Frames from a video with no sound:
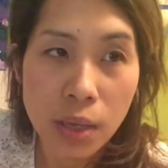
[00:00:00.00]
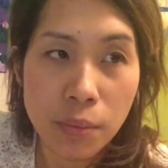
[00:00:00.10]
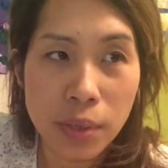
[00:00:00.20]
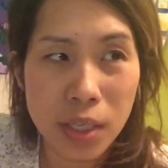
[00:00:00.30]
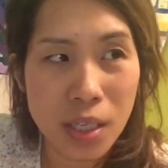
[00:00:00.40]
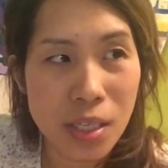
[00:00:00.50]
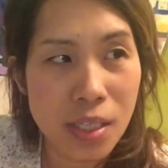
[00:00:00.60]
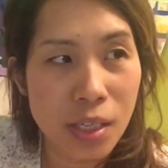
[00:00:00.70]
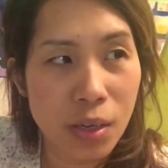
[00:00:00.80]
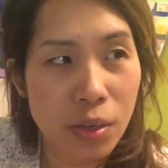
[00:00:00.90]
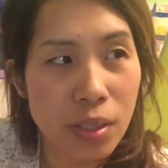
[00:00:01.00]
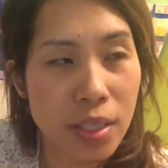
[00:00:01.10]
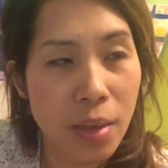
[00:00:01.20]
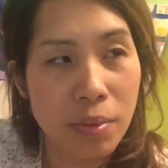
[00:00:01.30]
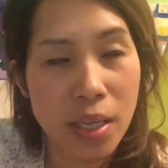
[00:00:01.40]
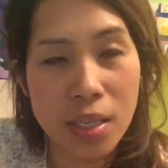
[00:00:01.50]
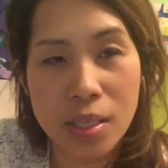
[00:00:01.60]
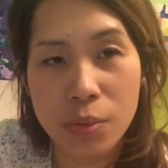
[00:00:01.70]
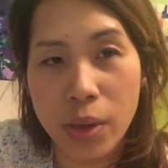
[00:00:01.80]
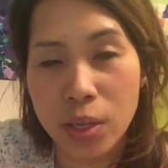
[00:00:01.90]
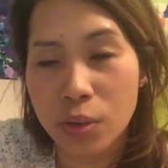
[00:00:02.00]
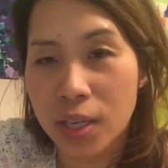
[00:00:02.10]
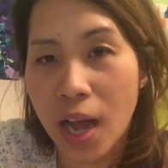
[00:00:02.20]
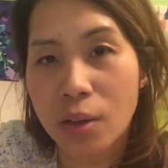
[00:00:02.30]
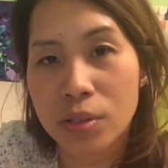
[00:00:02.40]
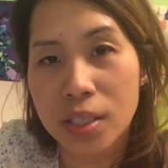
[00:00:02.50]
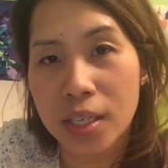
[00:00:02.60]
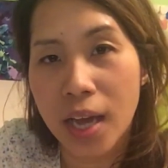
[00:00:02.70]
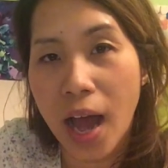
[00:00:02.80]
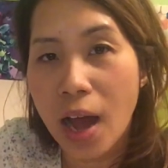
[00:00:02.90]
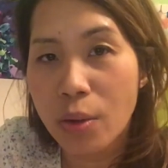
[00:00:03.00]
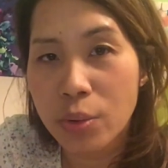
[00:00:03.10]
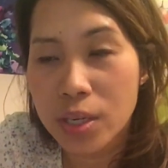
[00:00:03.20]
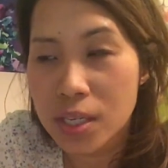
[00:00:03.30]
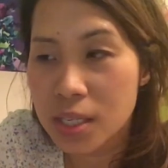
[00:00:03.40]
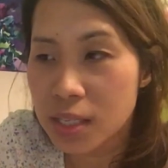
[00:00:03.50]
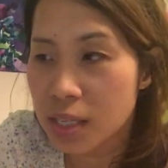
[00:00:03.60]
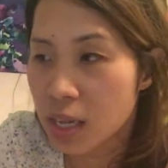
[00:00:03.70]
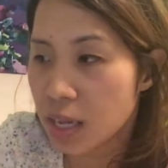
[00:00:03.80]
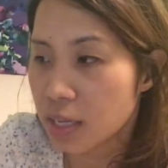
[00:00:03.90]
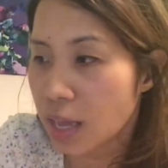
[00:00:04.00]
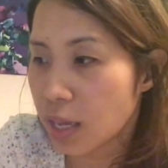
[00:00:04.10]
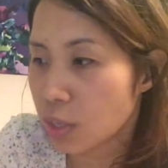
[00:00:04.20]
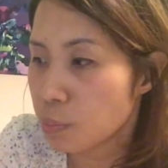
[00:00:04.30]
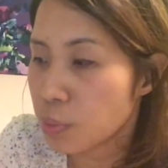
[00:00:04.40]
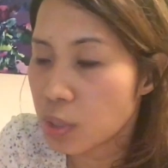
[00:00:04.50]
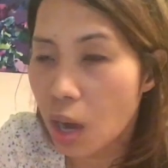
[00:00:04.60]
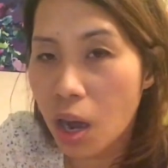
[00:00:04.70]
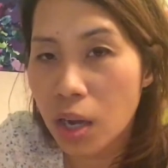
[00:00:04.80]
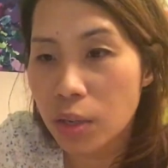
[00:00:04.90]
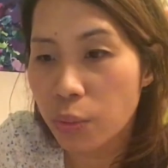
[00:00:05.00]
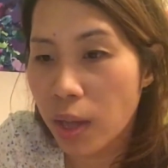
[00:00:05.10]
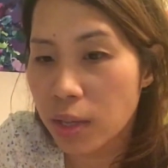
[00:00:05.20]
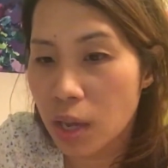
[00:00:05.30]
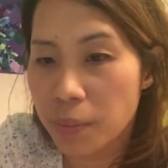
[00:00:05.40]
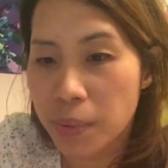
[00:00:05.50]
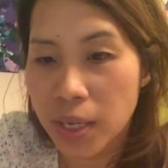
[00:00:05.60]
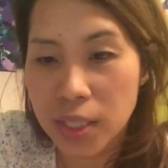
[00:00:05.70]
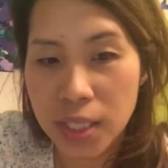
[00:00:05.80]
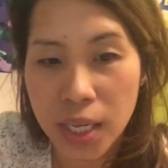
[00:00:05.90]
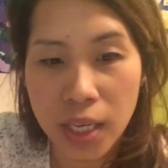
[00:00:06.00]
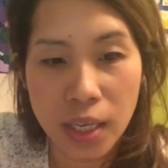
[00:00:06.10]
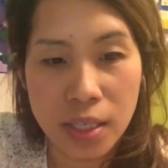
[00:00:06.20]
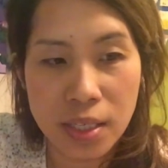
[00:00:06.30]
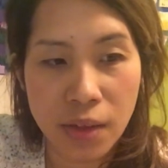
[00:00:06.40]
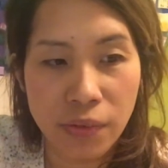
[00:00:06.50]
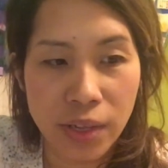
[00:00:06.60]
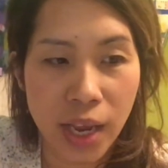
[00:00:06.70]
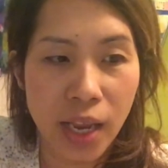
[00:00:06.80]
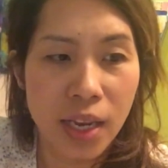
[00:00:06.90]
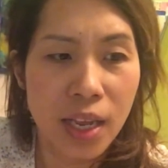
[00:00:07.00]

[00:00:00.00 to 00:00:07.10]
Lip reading: because sometimes when you count the hours that you put on while you're painting and stuff like that,